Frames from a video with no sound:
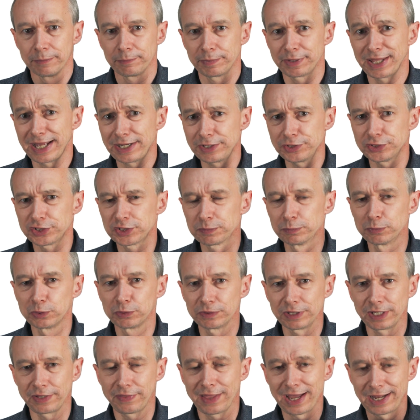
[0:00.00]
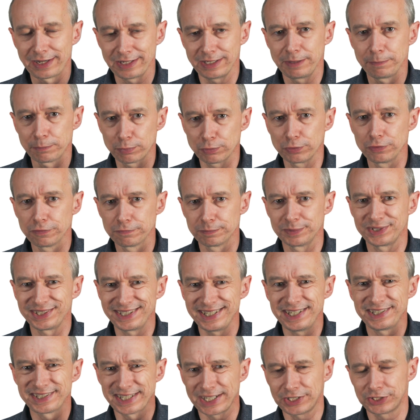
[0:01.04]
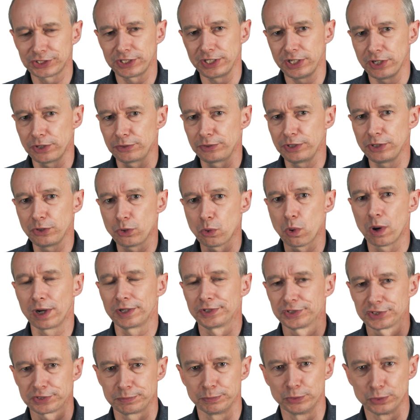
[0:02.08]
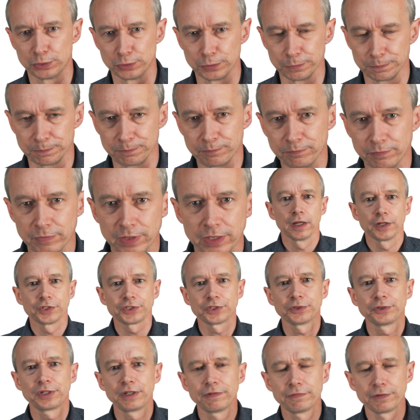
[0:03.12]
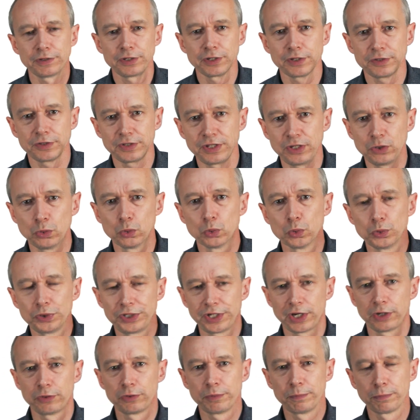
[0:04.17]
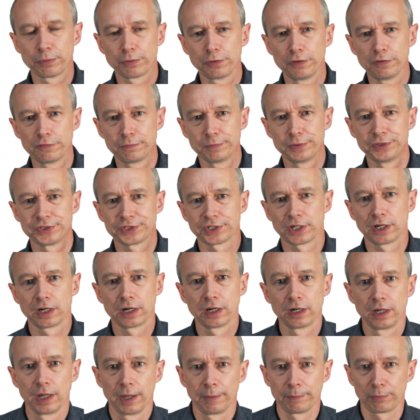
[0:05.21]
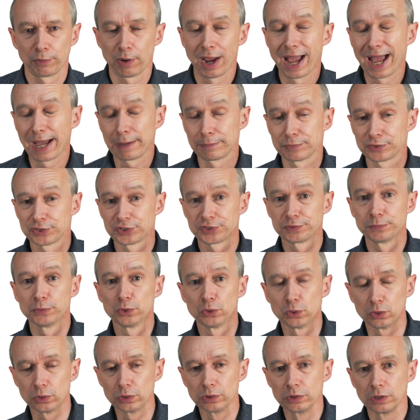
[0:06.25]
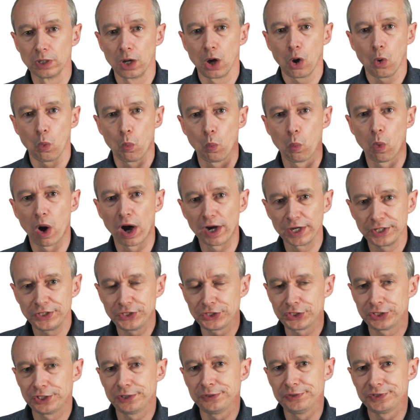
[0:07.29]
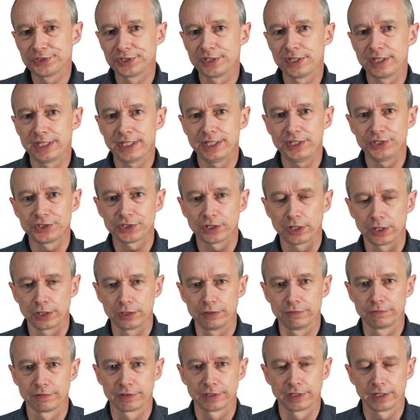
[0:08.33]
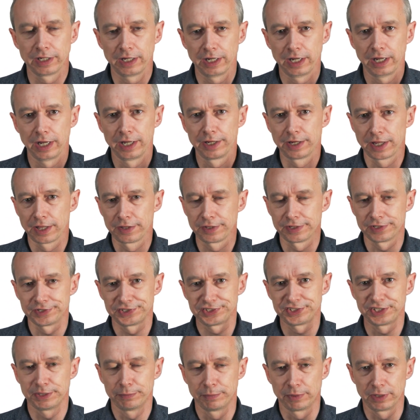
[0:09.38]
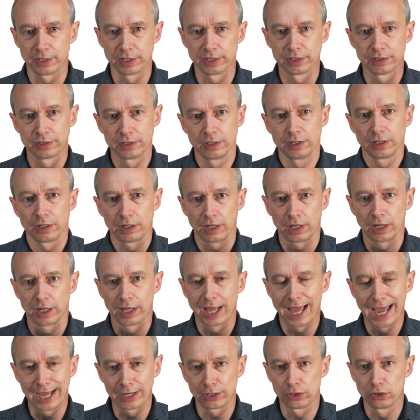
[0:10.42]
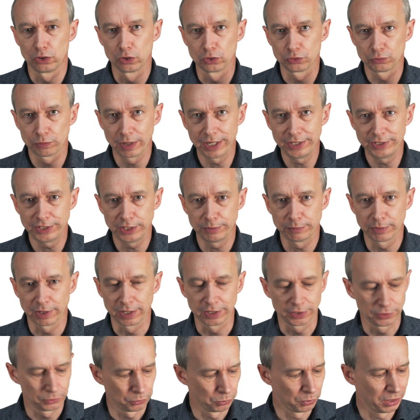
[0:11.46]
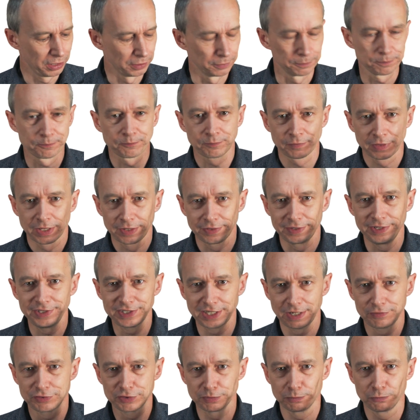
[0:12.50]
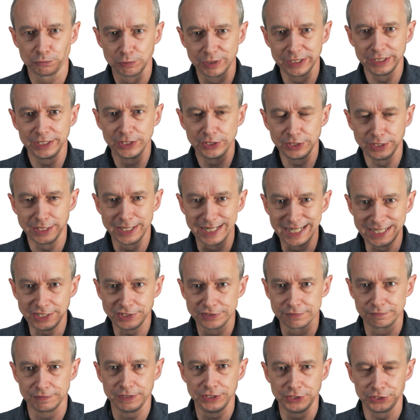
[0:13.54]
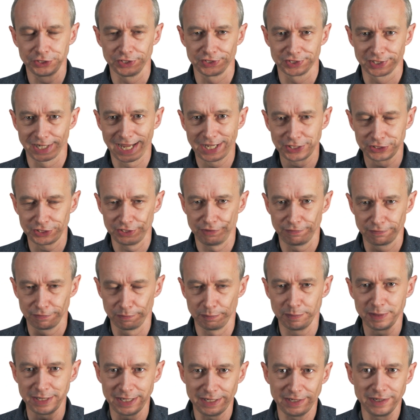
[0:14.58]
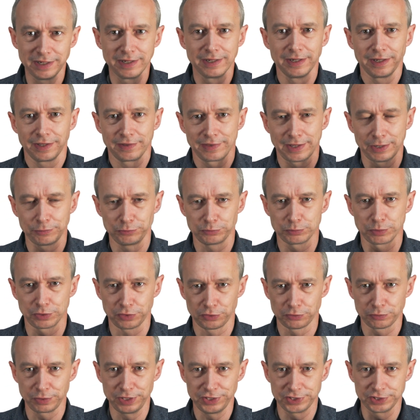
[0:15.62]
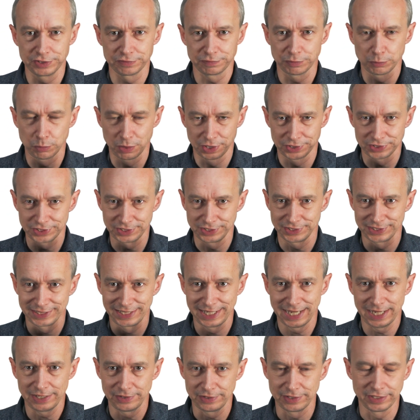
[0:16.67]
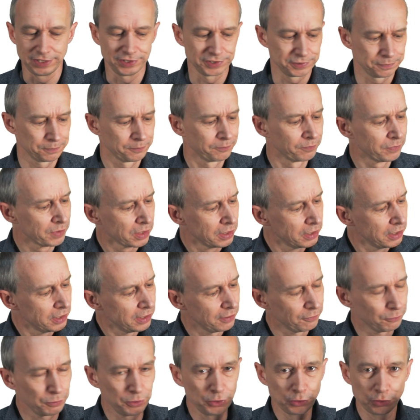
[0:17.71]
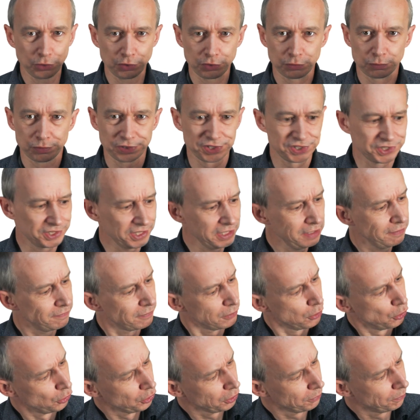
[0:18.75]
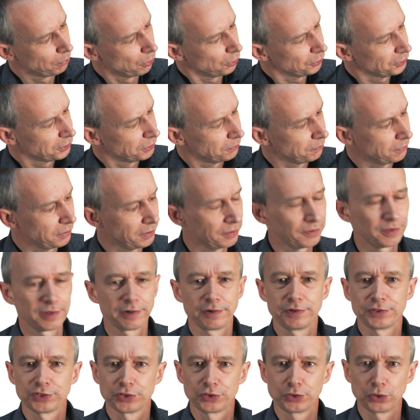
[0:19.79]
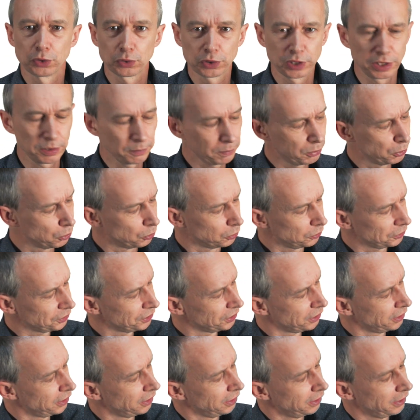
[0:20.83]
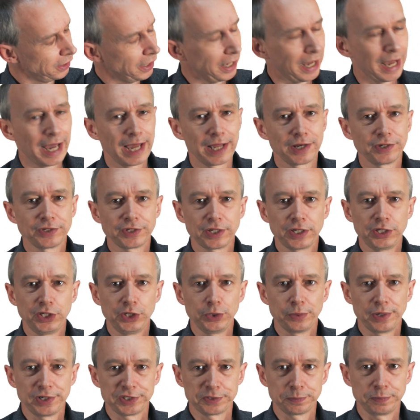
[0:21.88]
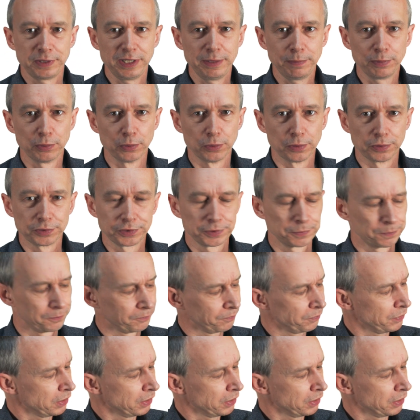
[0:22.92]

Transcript: But that improvement is actually only quite small. So given that the audio improvements are perhaps small, why choose these over another similar analog radio mic? Well, these have some really neat features, and actually for me, that was one of the reasons for wanting to get these. If we look at the receiver on the bottom, there is a docking port and a USB port.